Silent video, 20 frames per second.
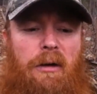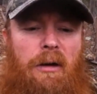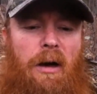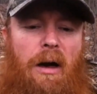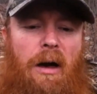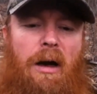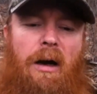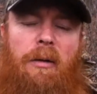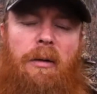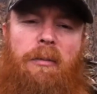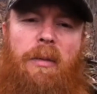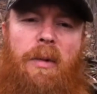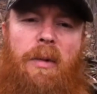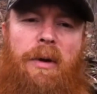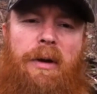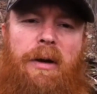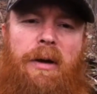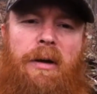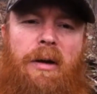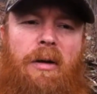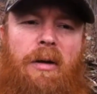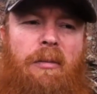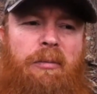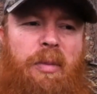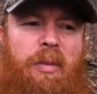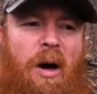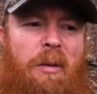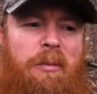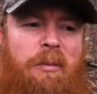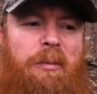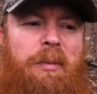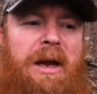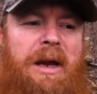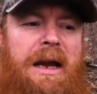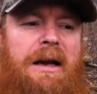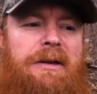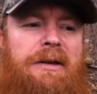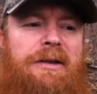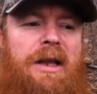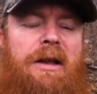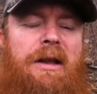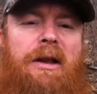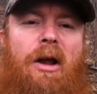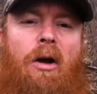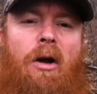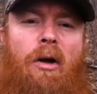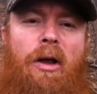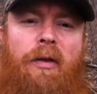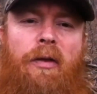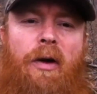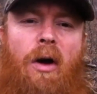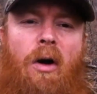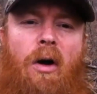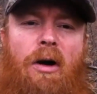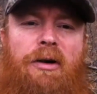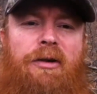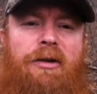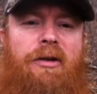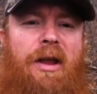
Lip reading: But because in their hearts,